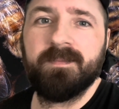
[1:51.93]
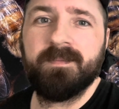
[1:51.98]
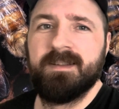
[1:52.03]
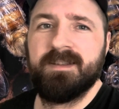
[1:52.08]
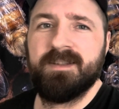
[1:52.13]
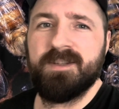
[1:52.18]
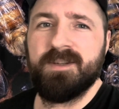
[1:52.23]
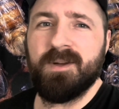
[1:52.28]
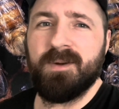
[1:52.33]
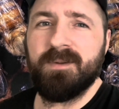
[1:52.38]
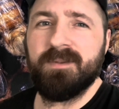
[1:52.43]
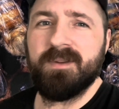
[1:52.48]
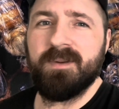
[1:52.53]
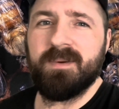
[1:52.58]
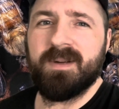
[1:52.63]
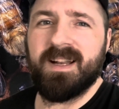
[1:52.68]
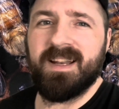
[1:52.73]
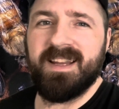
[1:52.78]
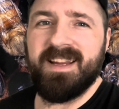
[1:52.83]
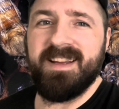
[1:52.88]
She also
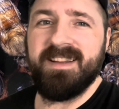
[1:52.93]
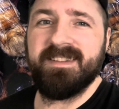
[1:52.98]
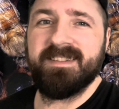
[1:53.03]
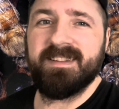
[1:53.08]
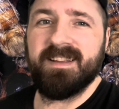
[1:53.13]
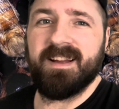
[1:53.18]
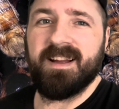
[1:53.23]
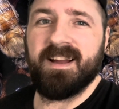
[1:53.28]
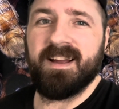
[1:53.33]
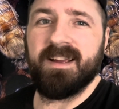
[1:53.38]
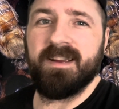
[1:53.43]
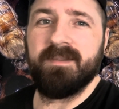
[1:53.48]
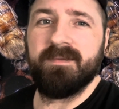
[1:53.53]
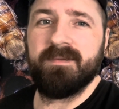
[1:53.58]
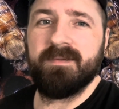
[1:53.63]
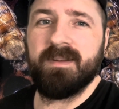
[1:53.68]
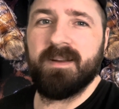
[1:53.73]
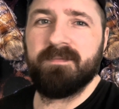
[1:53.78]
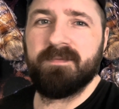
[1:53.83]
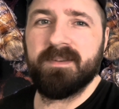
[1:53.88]
cleans the
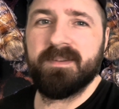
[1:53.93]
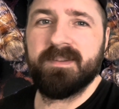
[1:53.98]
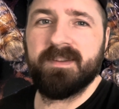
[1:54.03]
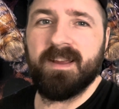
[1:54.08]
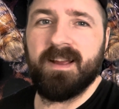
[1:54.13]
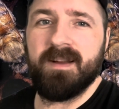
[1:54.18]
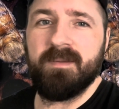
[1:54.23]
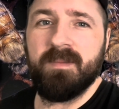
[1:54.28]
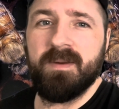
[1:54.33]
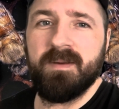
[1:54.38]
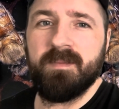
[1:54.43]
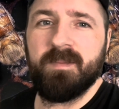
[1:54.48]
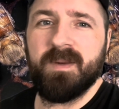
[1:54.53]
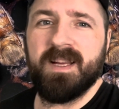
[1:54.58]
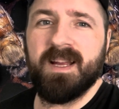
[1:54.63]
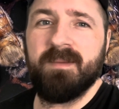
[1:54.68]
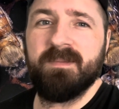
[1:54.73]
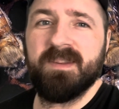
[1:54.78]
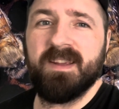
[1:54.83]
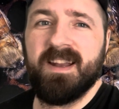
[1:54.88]
hive, and for some,
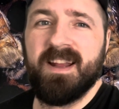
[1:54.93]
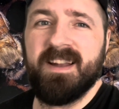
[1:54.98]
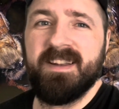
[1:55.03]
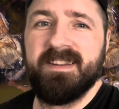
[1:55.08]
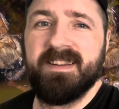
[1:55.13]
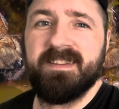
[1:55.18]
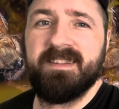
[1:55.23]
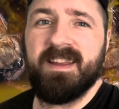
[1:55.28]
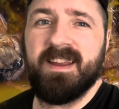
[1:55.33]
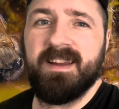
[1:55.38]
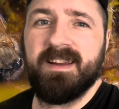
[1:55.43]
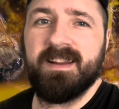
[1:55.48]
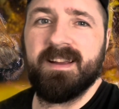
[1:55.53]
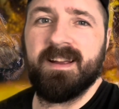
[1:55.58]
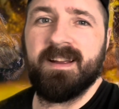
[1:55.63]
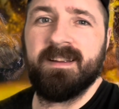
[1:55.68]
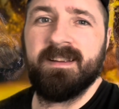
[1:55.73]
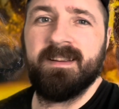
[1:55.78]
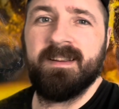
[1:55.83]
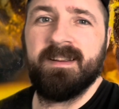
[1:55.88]
becomes an
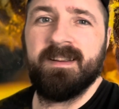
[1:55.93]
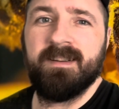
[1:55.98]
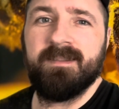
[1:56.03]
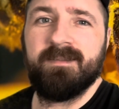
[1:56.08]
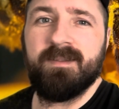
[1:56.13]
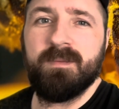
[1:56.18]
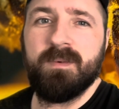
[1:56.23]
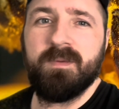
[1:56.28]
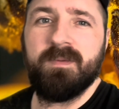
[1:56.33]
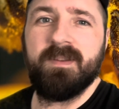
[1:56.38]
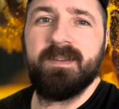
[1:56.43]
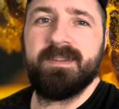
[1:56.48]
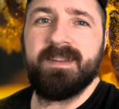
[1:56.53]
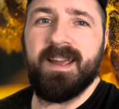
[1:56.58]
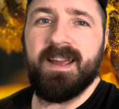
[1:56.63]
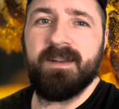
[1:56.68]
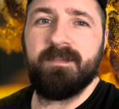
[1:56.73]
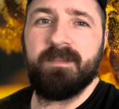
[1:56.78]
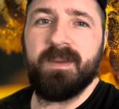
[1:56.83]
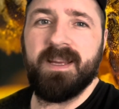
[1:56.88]
undertaker, removing
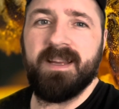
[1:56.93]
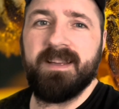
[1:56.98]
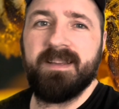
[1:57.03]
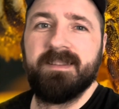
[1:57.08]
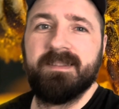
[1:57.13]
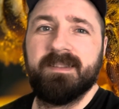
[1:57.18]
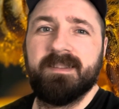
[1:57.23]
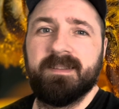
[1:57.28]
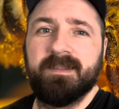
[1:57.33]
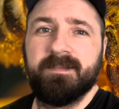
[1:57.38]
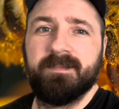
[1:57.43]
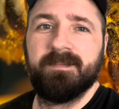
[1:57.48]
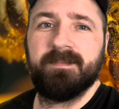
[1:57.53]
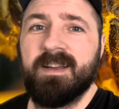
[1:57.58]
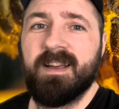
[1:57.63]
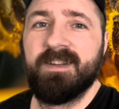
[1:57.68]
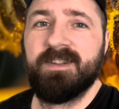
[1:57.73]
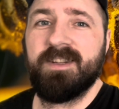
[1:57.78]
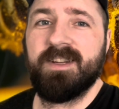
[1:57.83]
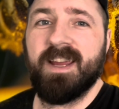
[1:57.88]
dead bees.
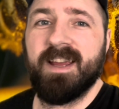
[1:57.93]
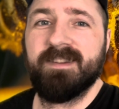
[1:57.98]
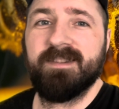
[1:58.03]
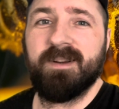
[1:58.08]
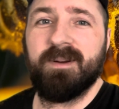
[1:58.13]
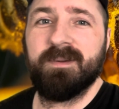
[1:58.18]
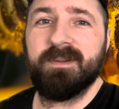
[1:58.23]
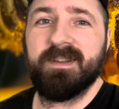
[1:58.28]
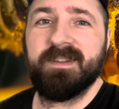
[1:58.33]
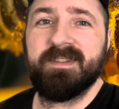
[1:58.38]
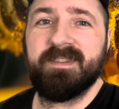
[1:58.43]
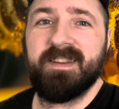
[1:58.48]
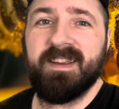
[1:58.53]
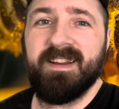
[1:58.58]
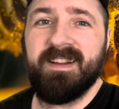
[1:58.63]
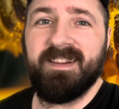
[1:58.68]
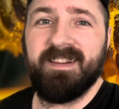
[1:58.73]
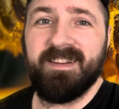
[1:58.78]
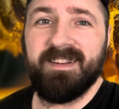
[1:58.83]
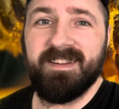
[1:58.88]
As she gets older
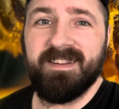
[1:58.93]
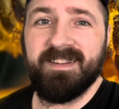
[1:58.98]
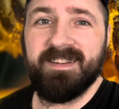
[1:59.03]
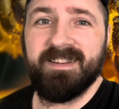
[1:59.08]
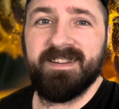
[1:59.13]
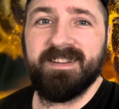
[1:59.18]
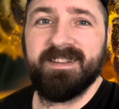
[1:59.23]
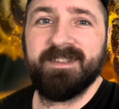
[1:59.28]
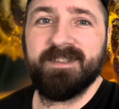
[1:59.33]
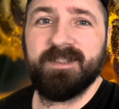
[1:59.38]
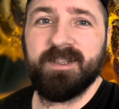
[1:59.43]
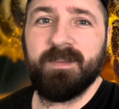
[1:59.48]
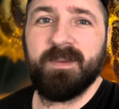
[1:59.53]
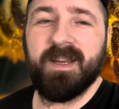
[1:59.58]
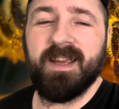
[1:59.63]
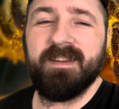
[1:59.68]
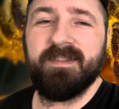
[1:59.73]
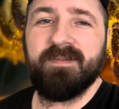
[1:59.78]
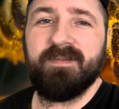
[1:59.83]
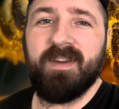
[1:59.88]
still, she
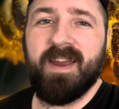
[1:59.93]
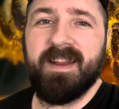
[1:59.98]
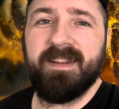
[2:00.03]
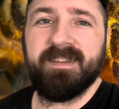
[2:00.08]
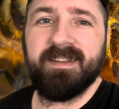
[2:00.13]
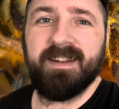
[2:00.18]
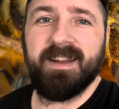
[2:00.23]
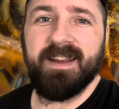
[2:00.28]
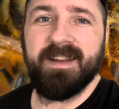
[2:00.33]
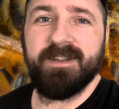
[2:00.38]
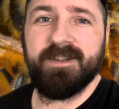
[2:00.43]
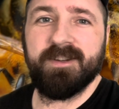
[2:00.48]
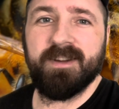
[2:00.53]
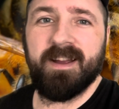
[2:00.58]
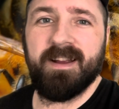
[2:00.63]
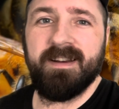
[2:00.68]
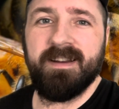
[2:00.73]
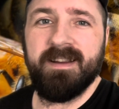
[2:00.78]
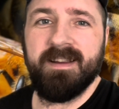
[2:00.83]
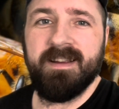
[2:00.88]
begins
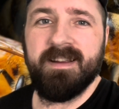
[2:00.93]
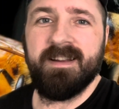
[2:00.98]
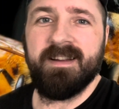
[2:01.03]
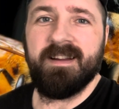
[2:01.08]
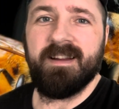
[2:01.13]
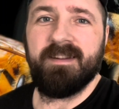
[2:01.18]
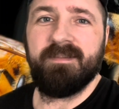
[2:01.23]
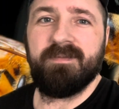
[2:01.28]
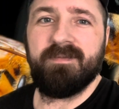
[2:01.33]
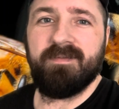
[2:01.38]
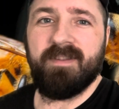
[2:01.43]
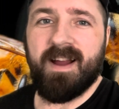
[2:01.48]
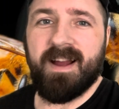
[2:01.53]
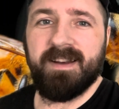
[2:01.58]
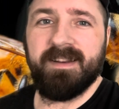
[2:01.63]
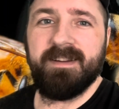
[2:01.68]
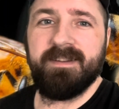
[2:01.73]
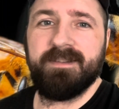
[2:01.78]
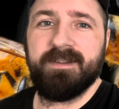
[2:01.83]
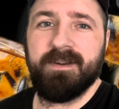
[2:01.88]
ventilation and
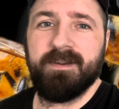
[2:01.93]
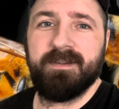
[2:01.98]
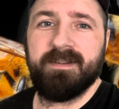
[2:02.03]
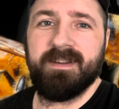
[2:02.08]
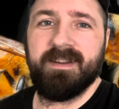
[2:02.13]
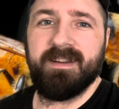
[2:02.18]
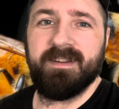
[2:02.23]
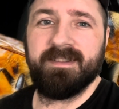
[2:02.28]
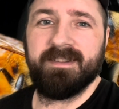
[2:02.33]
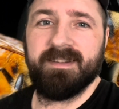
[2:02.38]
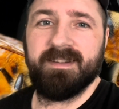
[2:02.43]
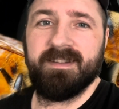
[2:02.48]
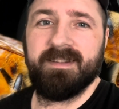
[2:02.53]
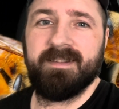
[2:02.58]
fanning duties.